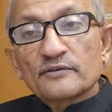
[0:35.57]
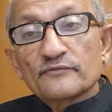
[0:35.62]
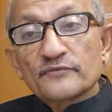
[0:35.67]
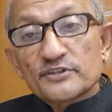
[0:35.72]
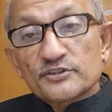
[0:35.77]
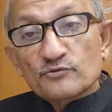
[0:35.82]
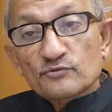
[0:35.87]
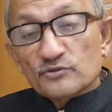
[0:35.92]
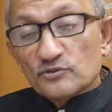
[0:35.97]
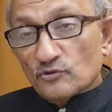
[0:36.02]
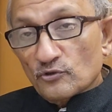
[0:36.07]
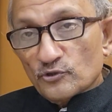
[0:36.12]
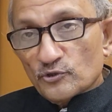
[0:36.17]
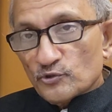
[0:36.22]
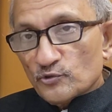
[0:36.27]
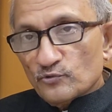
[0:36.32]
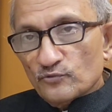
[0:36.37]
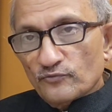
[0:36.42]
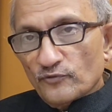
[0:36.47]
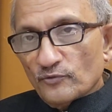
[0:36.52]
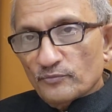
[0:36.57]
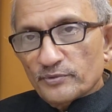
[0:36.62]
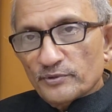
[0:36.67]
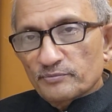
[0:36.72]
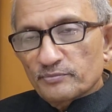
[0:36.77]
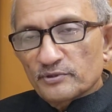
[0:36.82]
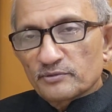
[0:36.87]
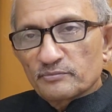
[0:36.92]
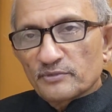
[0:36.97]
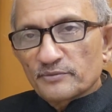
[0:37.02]
which was not true for
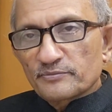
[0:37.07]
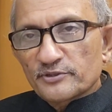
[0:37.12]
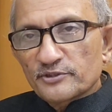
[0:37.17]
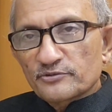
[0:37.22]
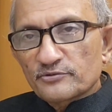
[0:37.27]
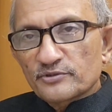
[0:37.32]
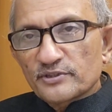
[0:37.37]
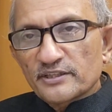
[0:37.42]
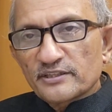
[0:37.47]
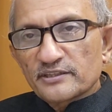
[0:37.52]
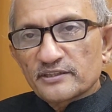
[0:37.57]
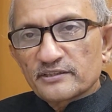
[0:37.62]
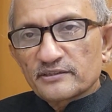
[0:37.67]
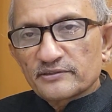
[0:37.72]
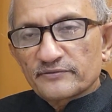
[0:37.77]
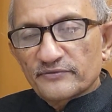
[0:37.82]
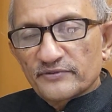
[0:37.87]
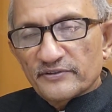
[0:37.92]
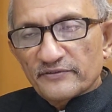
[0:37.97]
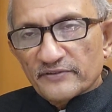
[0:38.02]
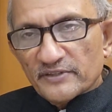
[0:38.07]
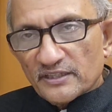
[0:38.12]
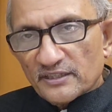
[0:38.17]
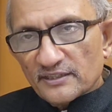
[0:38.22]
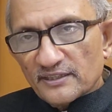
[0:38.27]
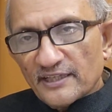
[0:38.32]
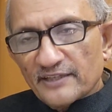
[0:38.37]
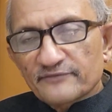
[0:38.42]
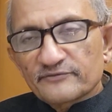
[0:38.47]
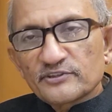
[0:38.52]
people. Maybe today, if they were
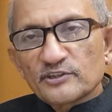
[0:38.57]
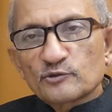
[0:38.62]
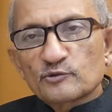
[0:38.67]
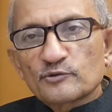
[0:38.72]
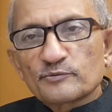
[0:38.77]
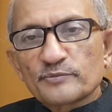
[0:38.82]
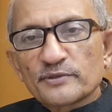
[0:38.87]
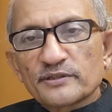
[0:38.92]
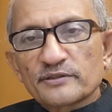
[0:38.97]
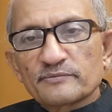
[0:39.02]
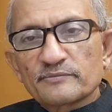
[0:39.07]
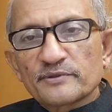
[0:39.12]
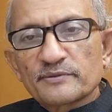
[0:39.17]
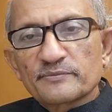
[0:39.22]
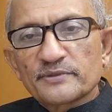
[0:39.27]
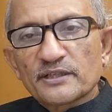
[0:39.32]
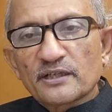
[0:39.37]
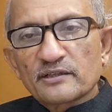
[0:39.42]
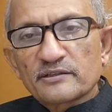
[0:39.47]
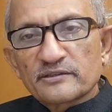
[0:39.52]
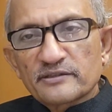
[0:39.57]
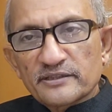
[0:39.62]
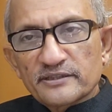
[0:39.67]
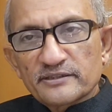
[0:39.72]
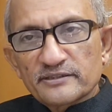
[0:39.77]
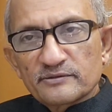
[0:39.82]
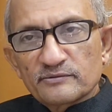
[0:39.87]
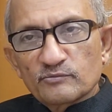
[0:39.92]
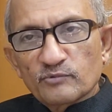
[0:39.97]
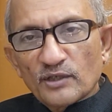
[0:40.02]
alive, they would be maybe
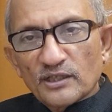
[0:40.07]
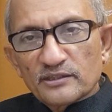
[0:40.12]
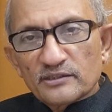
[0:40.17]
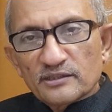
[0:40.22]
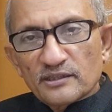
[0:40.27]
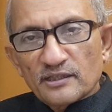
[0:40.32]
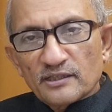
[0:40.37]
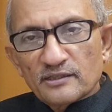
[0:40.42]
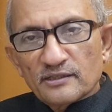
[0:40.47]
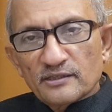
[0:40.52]
100, one